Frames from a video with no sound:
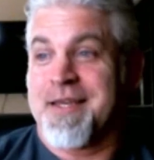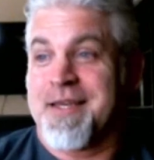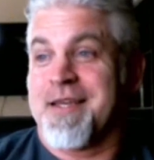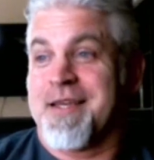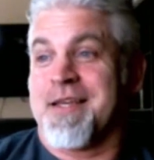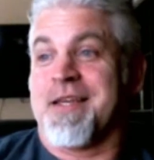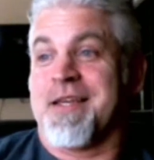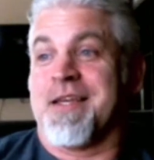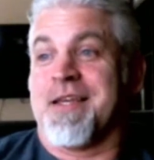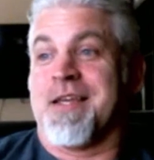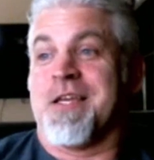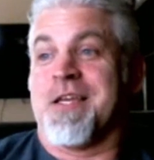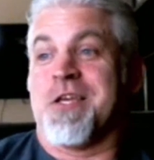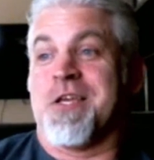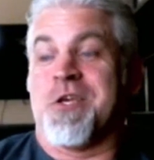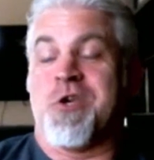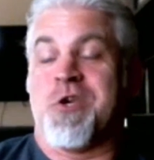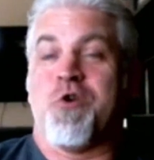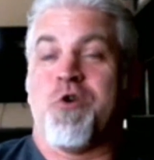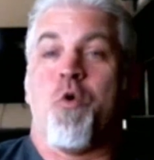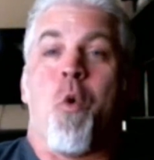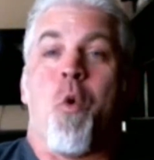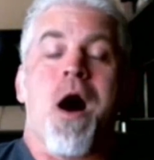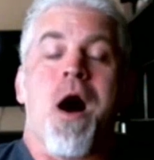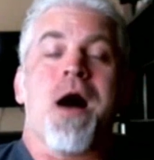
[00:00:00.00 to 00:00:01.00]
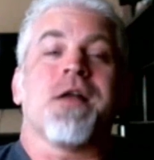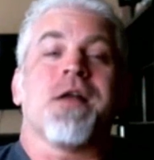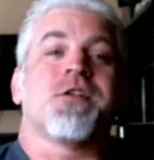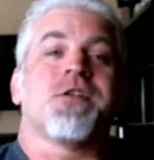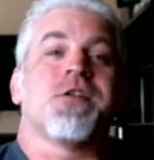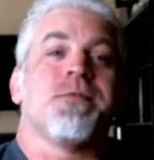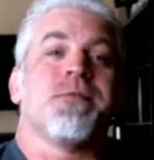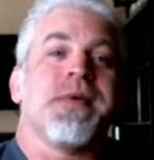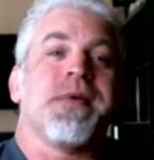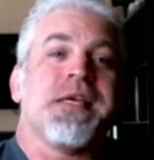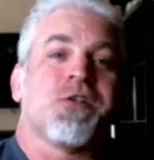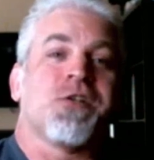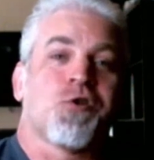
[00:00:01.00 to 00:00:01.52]
Okay. You
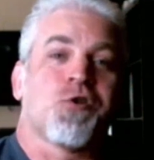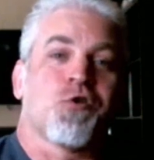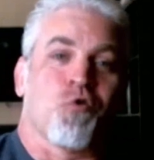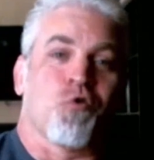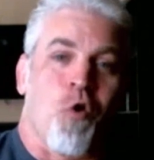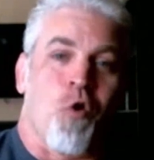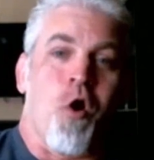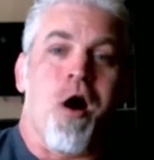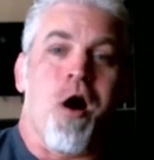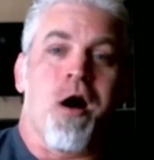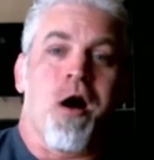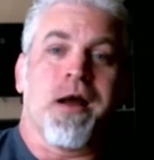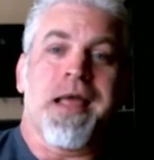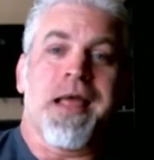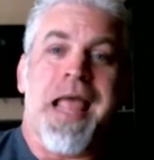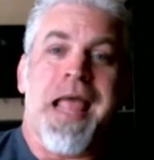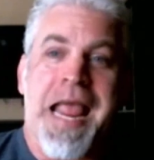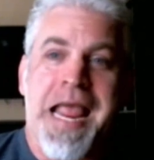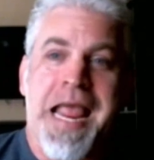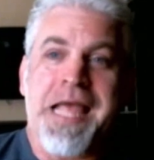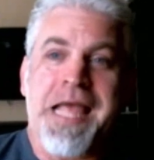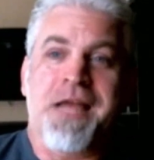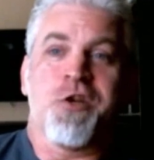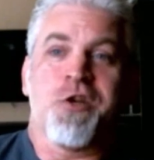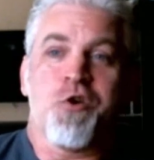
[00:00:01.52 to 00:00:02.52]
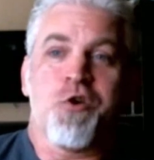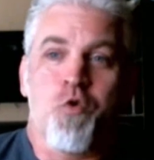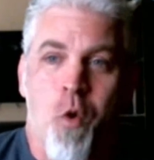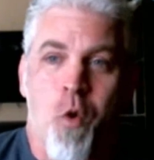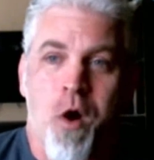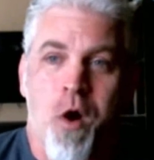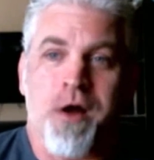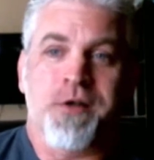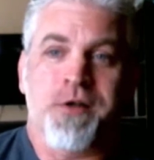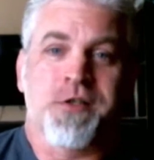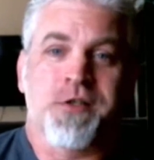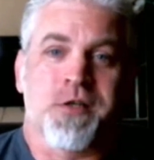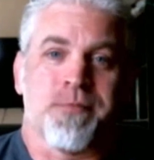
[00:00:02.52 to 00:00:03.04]
want to be strong and you
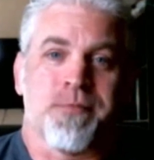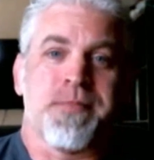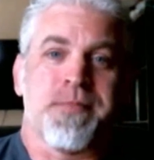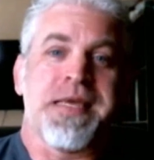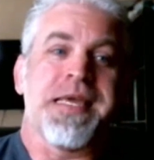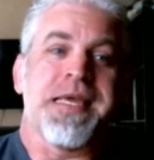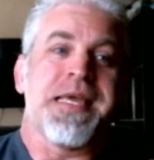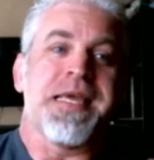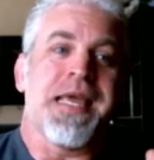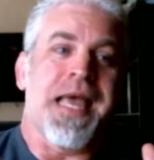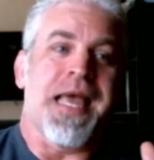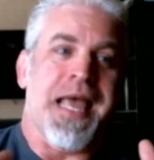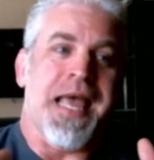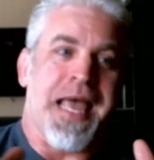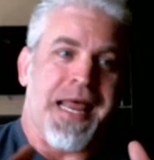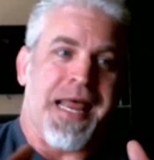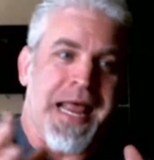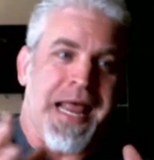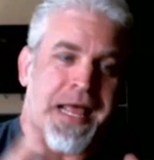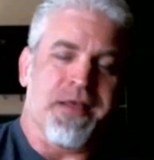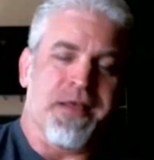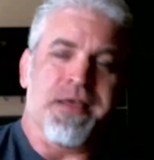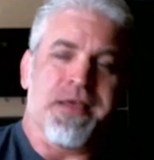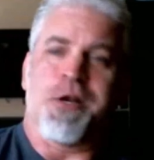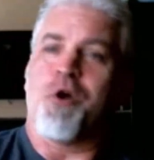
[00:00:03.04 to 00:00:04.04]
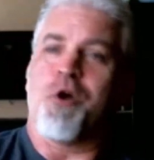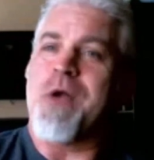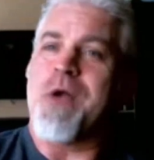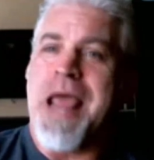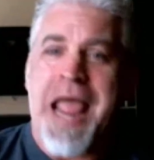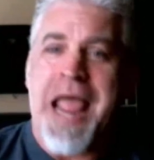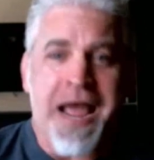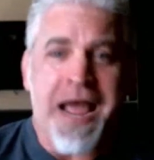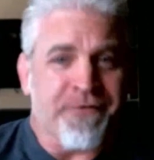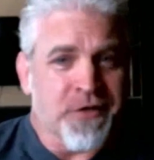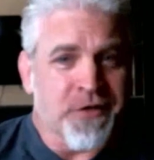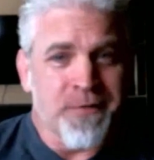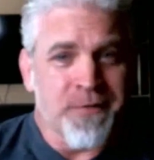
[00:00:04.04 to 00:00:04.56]
want to be you
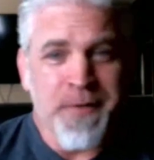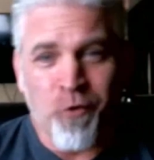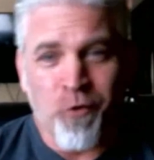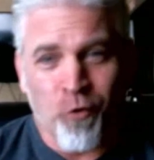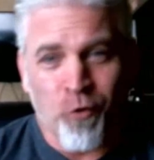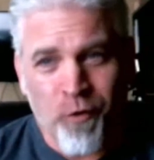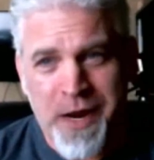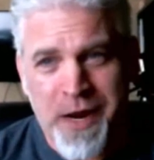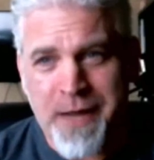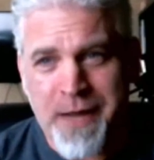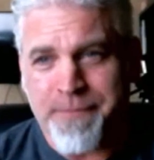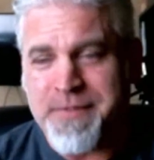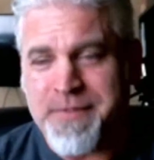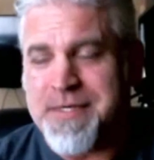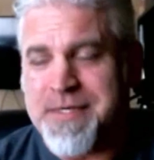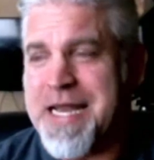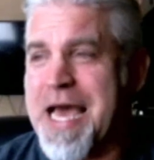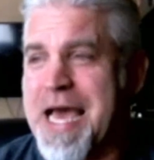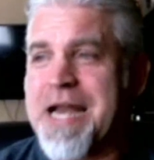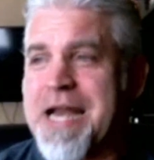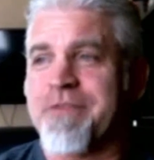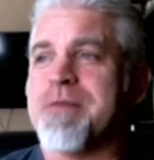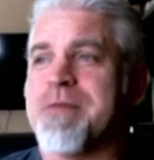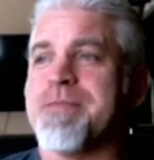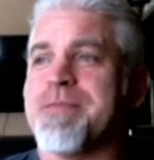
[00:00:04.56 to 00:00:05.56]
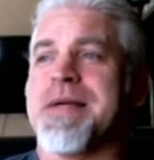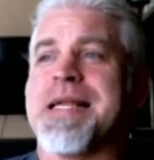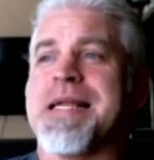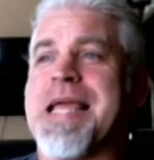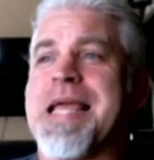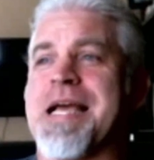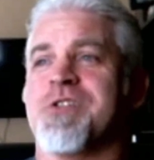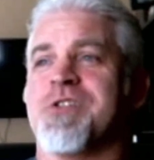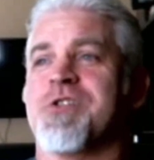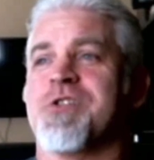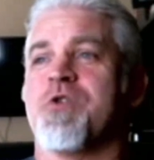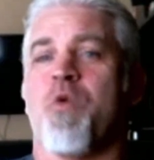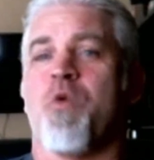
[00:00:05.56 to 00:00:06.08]
don't have to be ripped. Not
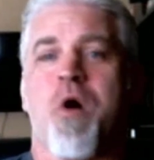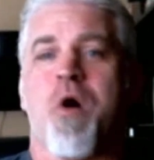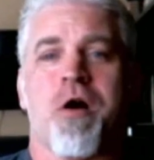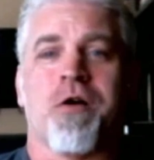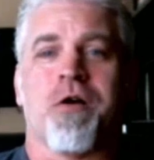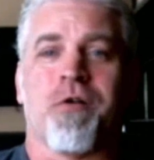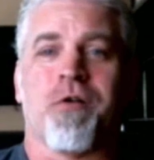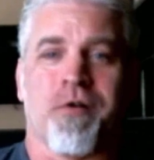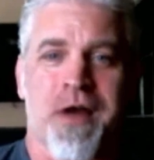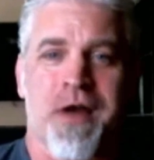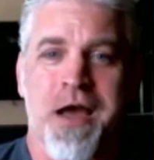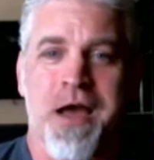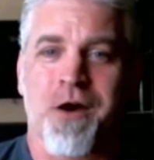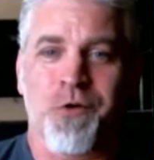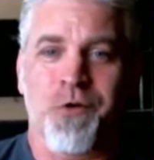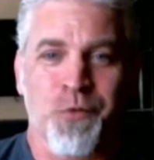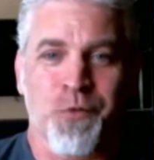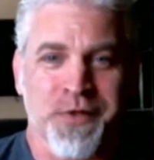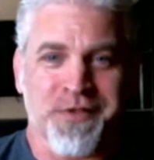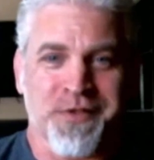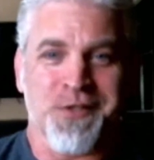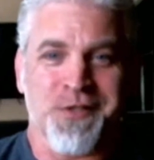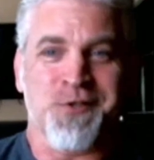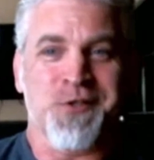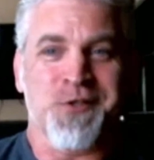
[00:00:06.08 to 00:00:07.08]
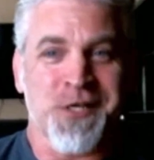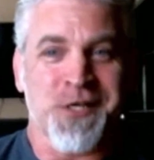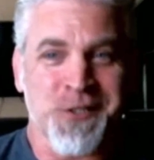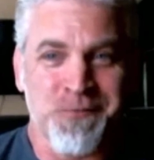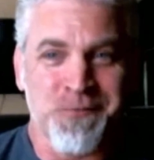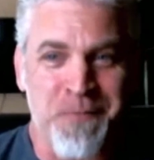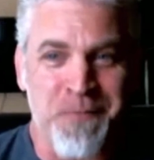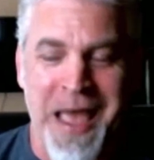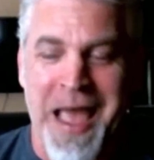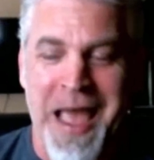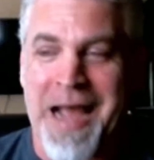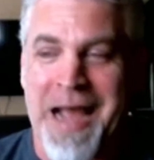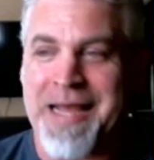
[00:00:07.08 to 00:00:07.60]
everybody has to walk around with the
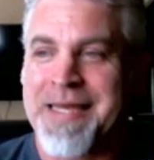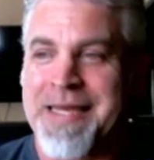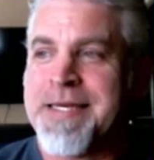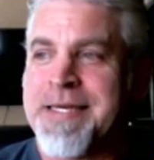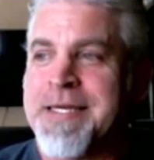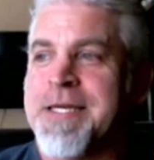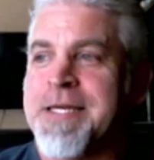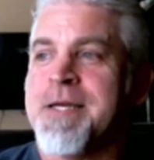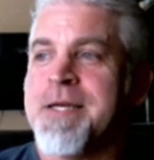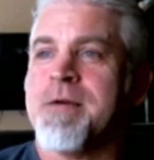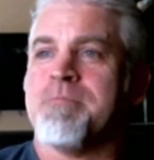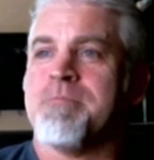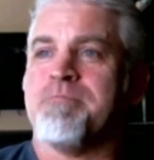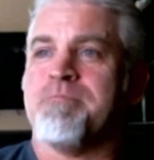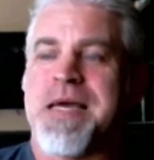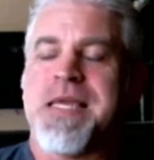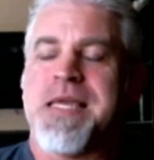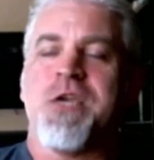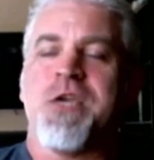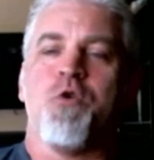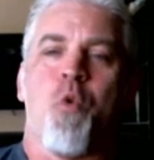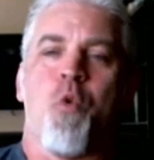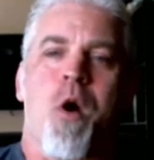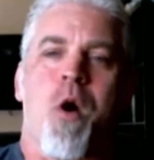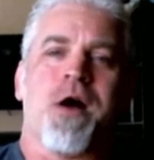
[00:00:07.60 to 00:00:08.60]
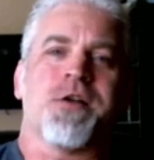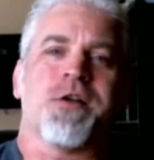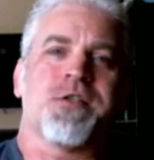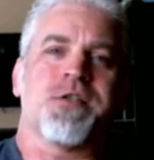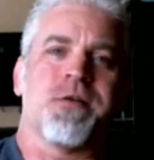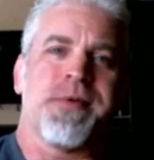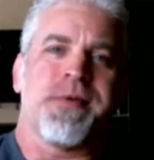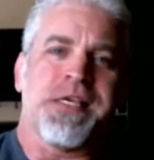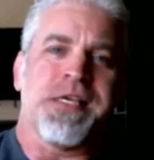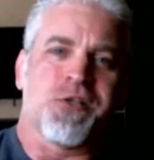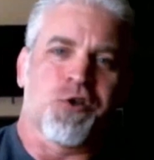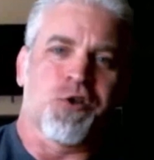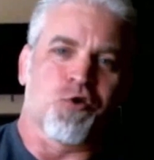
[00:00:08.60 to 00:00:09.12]
six pack, but you
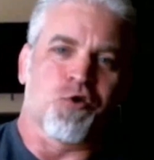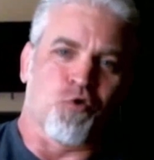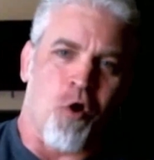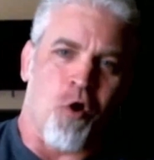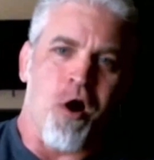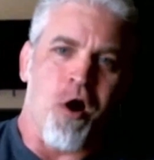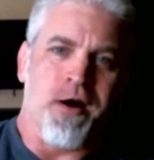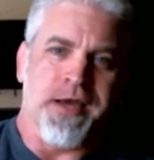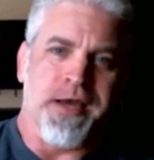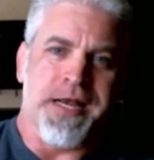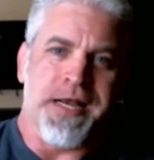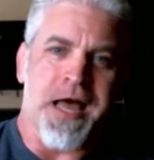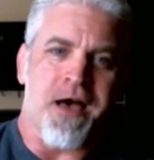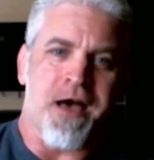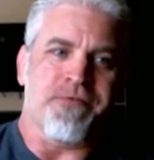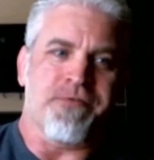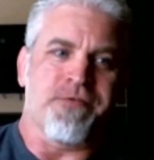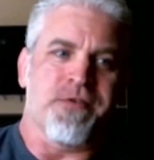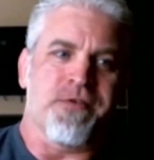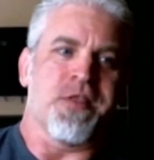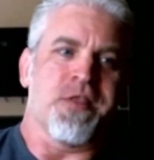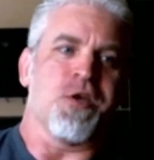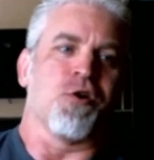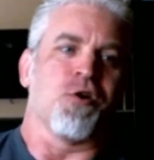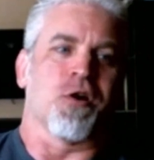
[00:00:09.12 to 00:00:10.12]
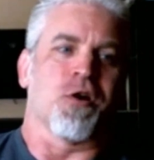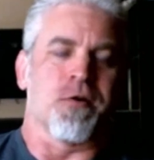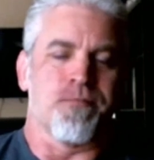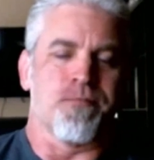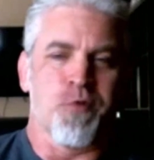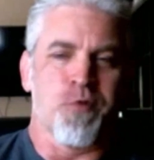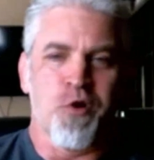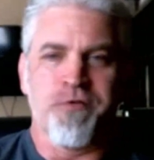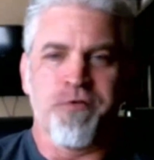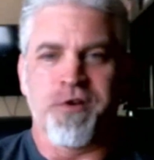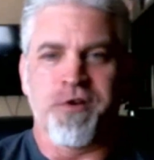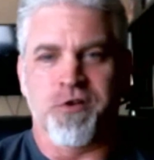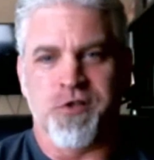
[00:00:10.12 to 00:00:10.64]
want to be strong enough that you
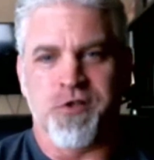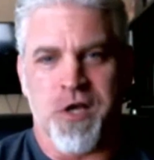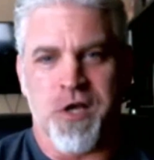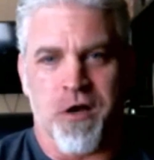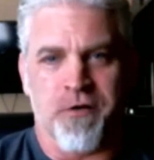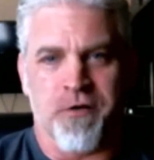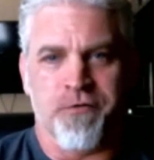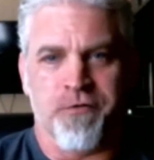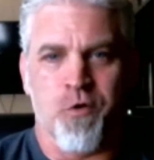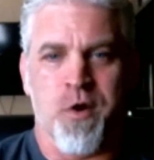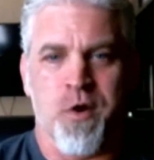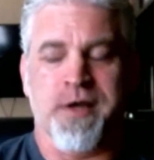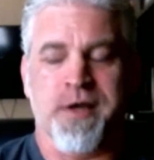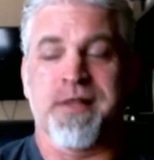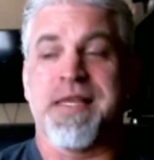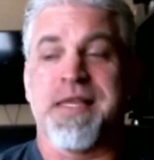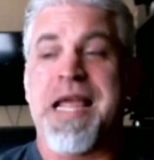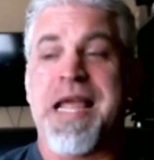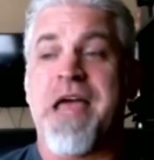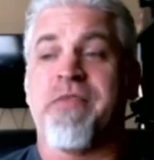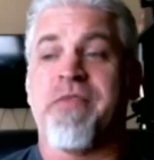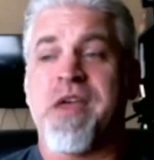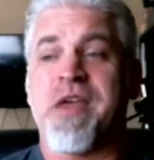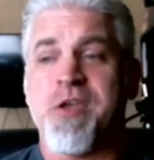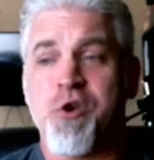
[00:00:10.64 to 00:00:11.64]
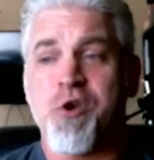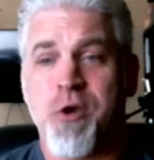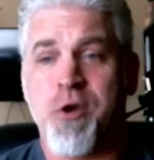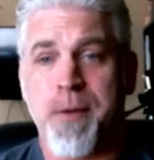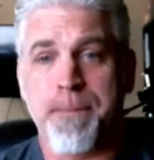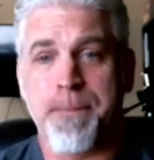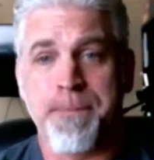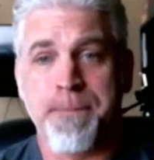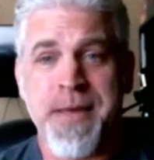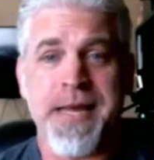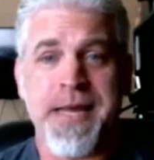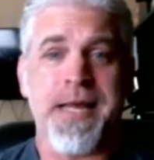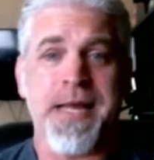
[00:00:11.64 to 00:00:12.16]
can move yourself quickly and that you
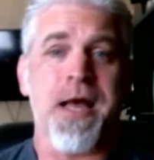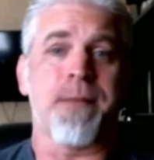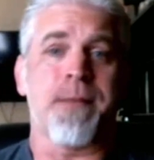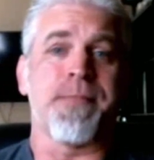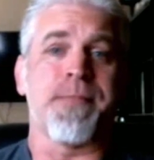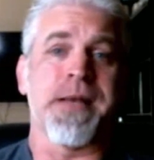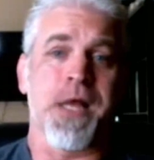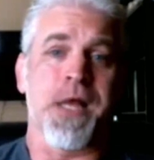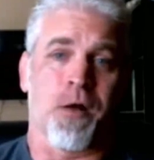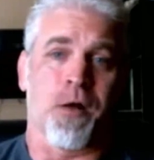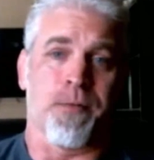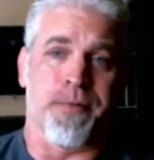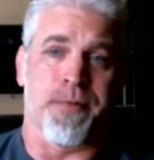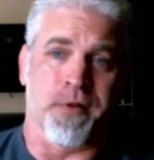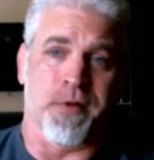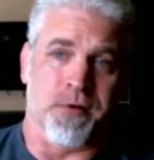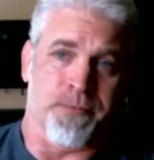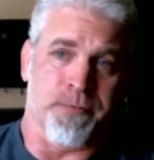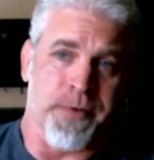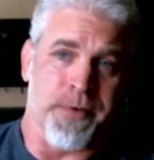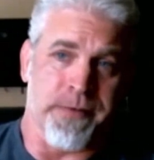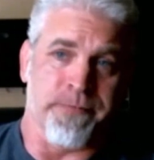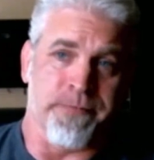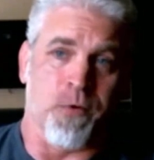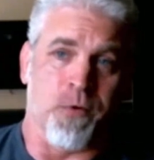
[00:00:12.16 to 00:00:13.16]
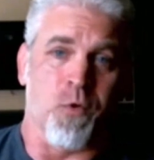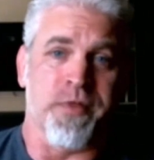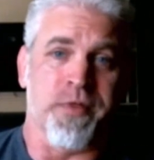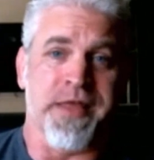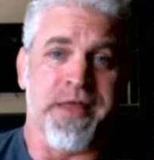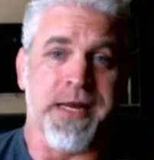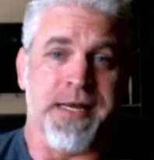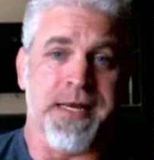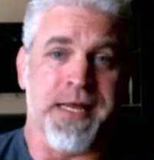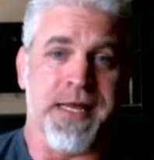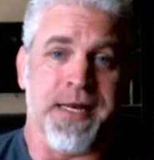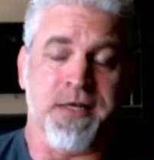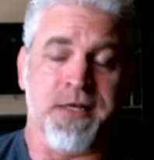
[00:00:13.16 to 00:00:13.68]
can pick up and help other people
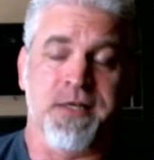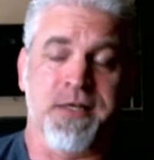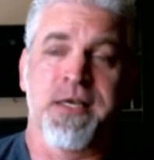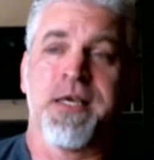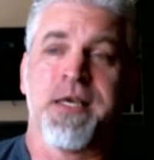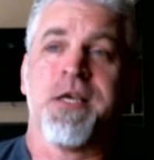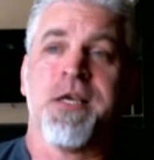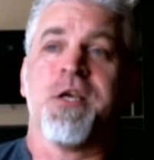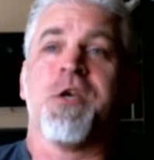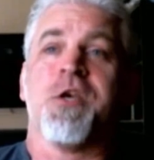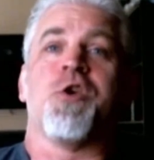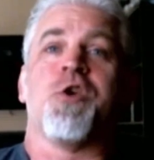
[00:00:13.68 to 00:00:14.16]
when they need it.